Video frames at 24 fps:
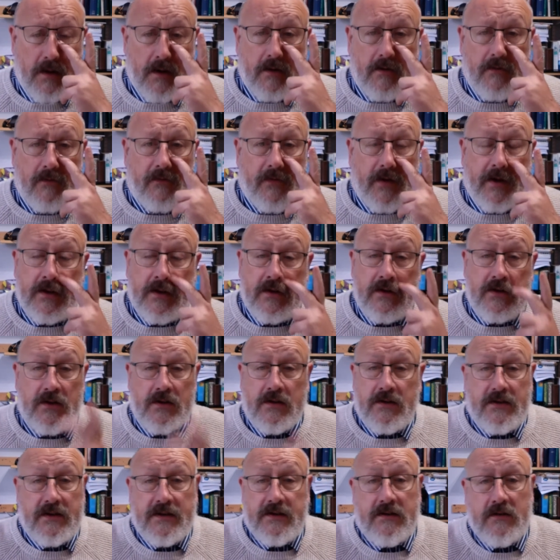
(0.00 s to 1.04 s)

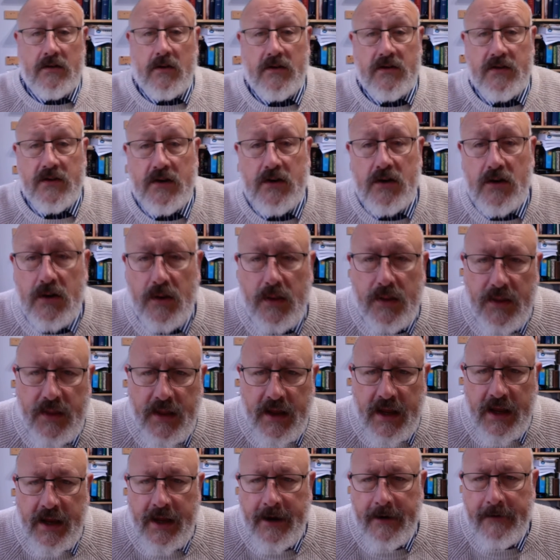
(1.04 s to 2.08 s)
Vengeance is not a good
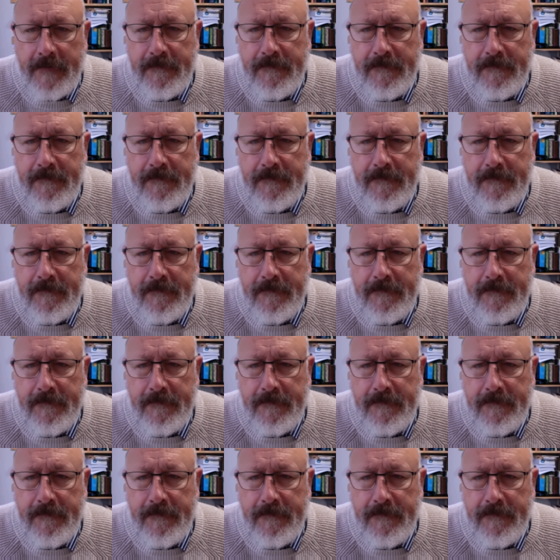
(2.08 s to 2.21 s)
thing.